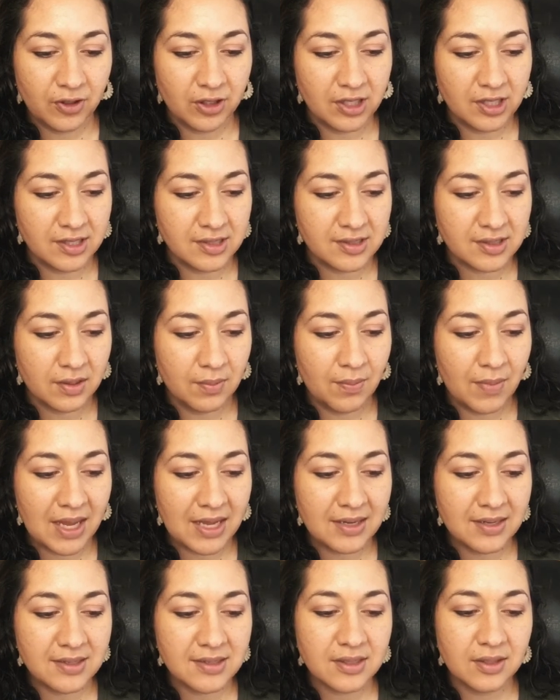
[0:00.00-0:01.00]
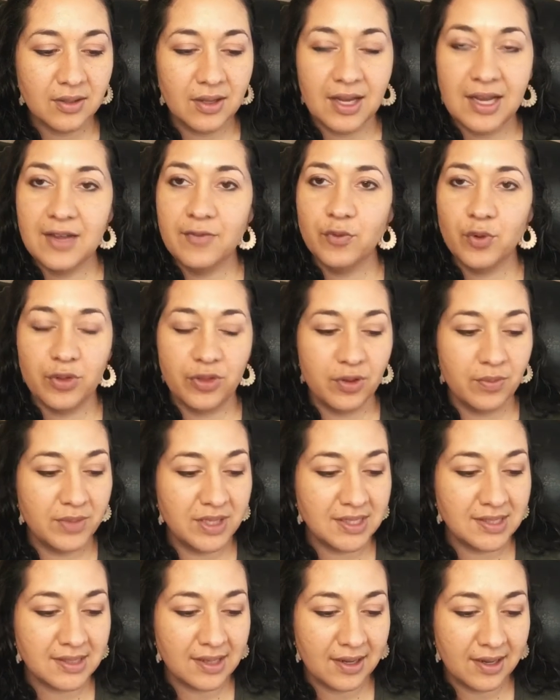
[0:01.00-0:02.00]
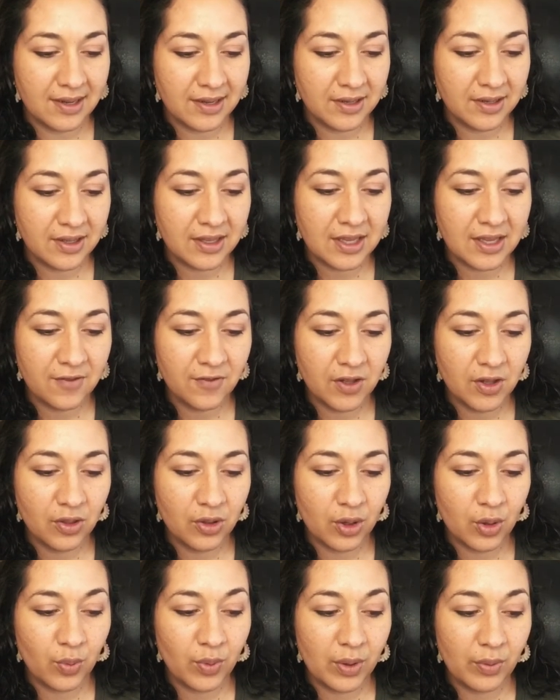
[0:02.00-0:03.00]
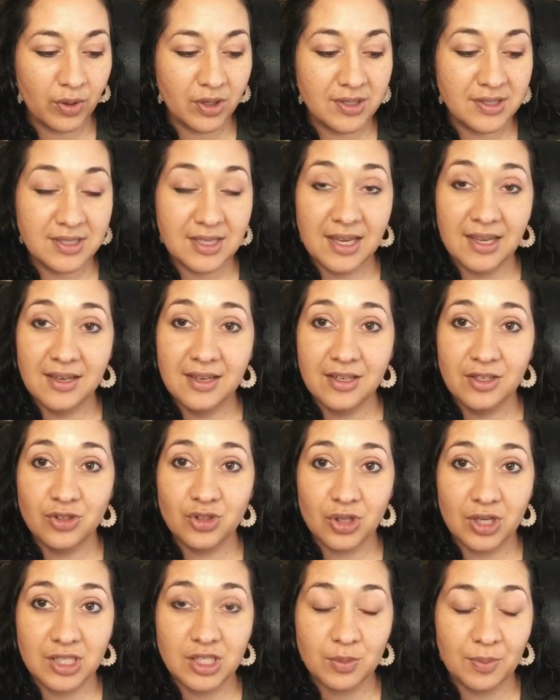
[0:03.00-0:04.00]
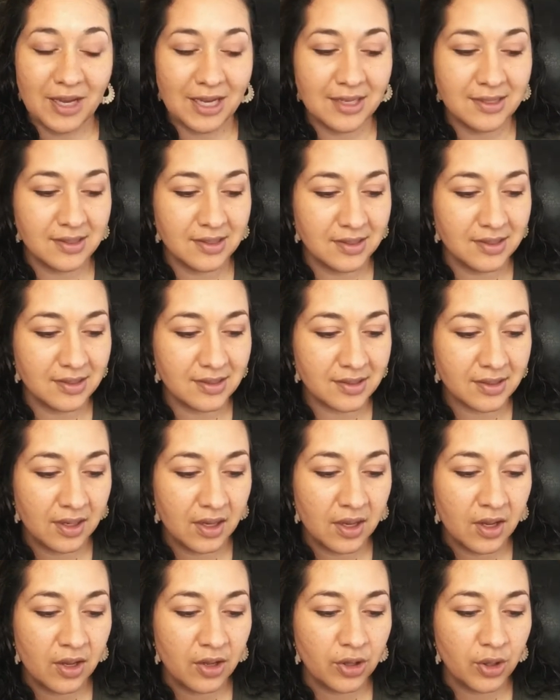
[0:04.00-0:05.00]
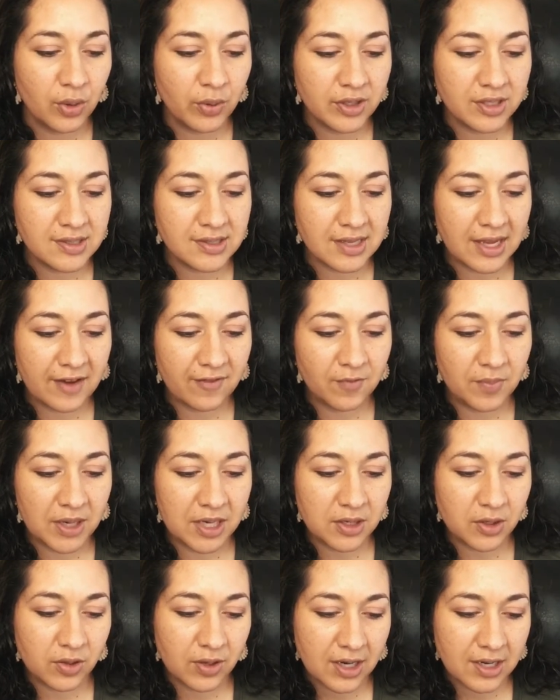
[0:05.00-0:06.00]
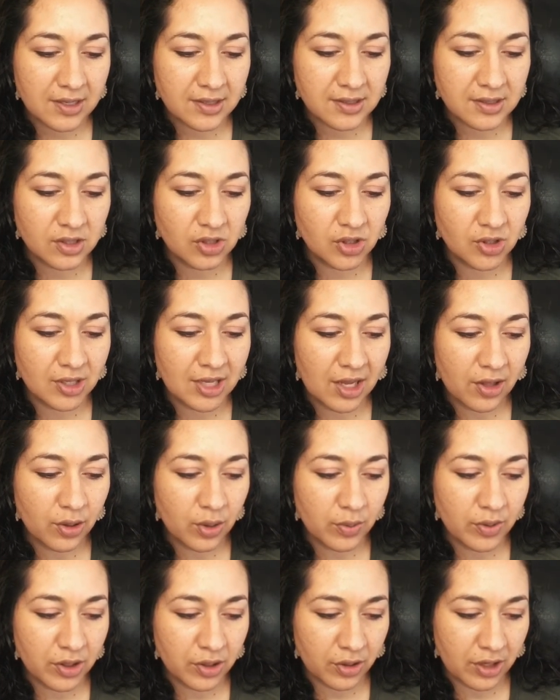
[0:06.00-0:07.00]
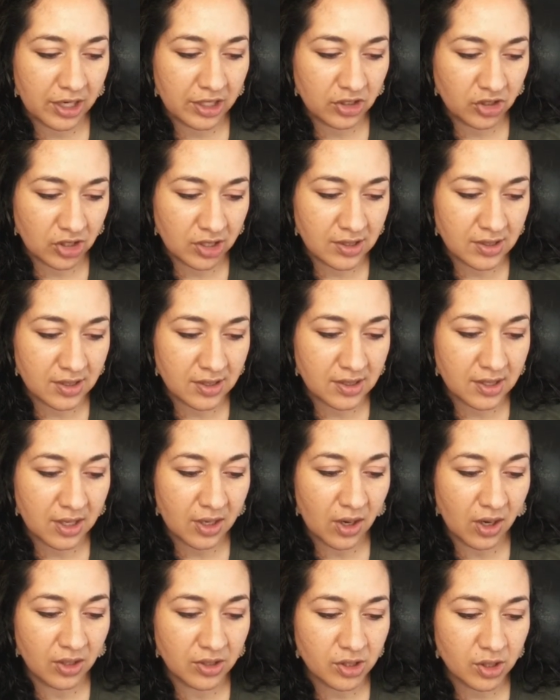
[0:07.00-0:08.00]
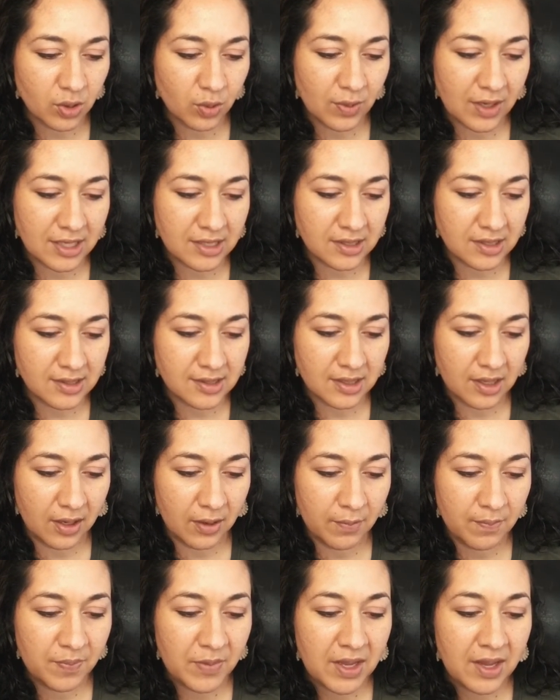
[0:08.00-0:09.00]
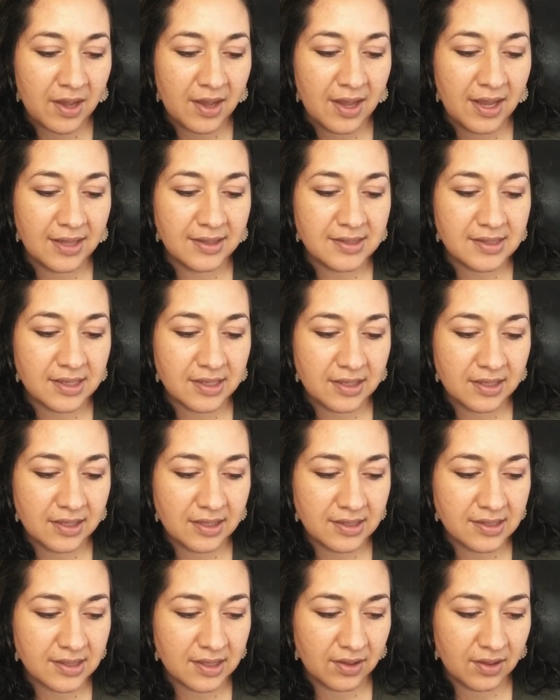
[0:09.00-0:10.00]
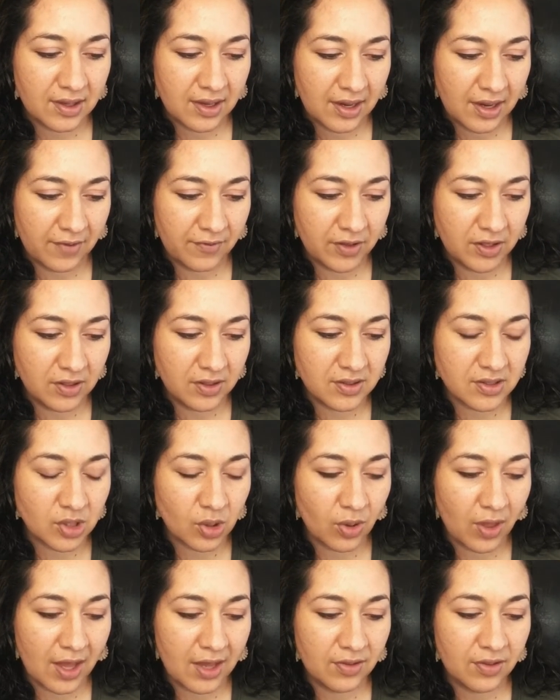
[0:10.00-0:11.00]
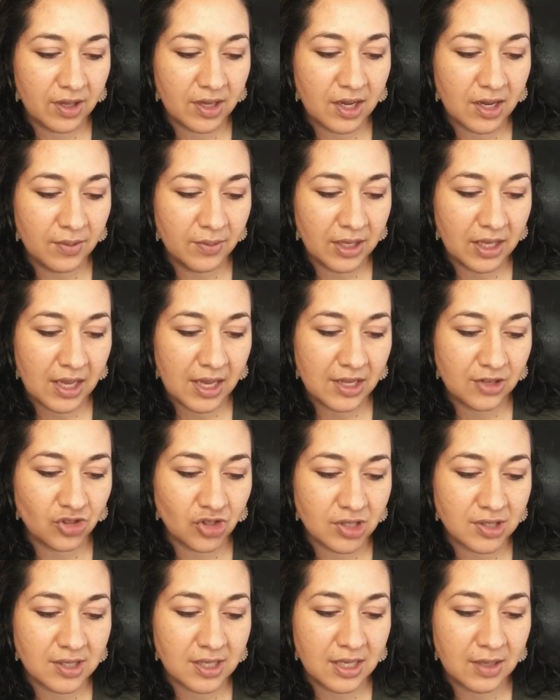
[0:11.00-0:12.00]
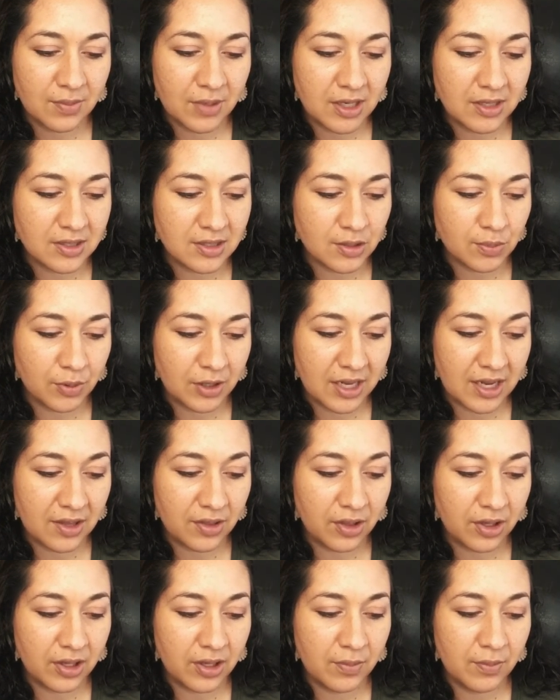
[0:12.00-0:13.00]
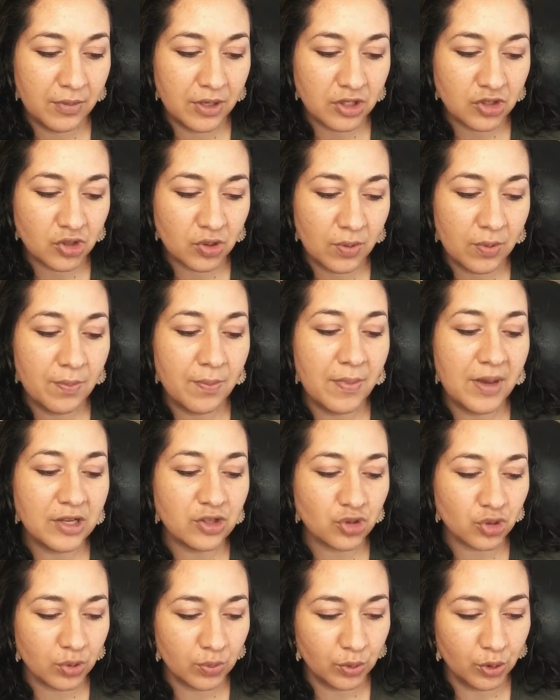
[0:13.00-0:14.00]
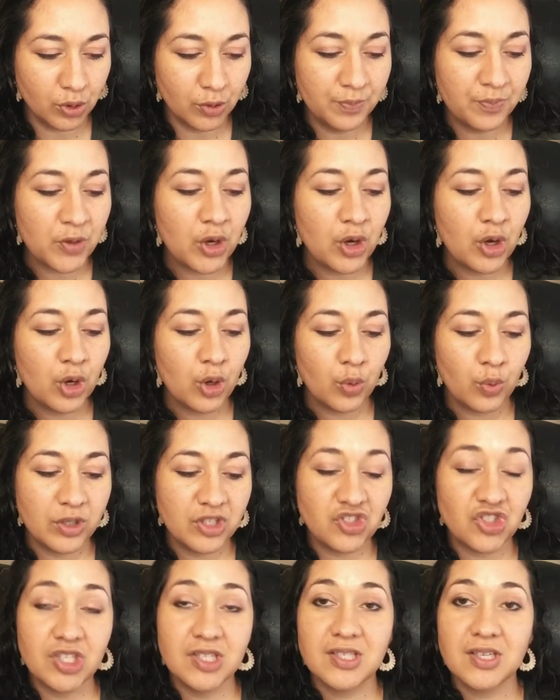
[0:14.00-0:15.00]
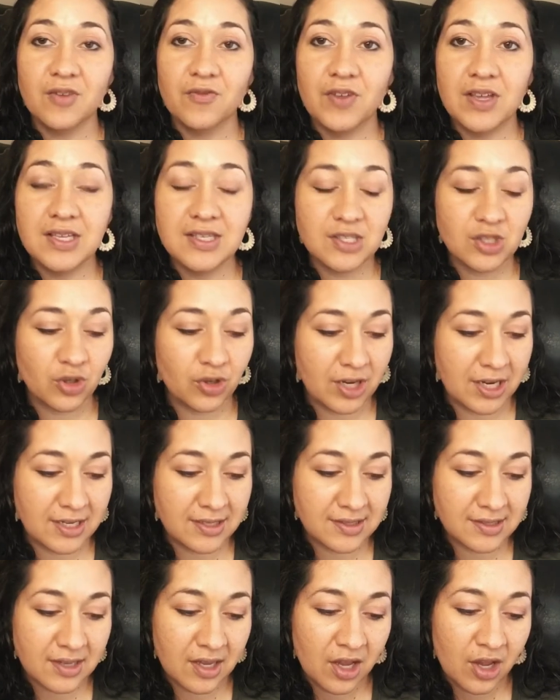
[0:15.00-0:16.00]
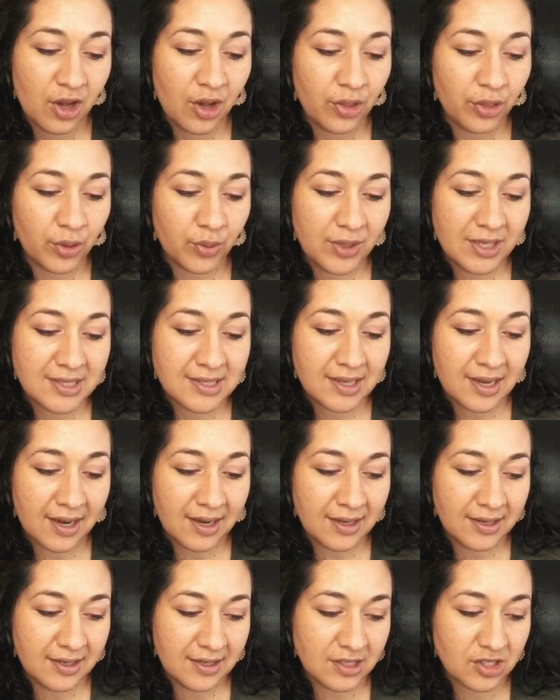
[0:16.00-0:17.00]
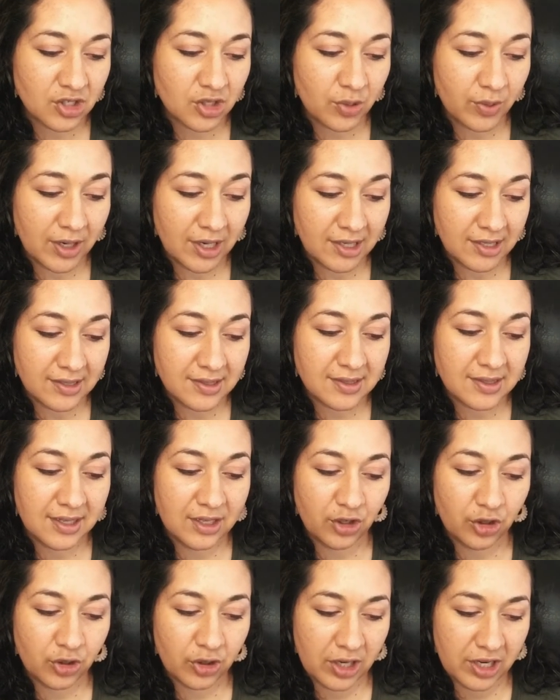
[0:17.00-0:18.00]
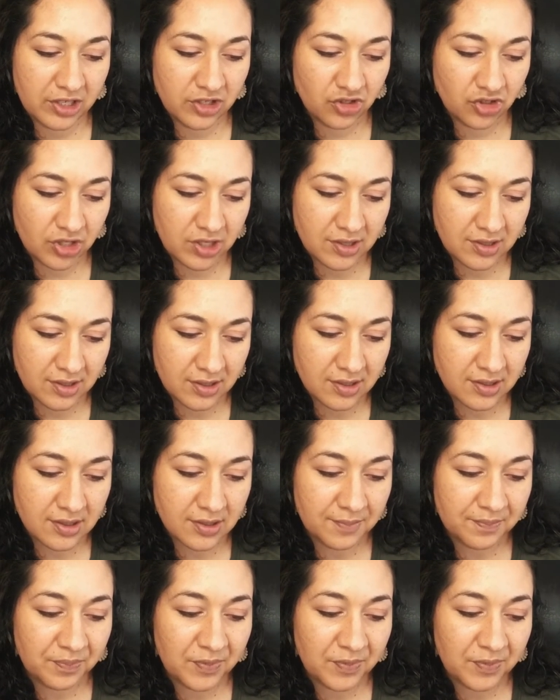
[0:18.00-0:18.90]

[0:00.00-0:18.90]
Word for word: us, made us alive with the Messiah, even though we were dead in trespasses. You are saved by grace. Together with Christ Jesus, he also raised us up and seated us in the heavens, so that in the coming ages he might display the immeasurable riches of his grace through his kindness to us in Christ Jesus.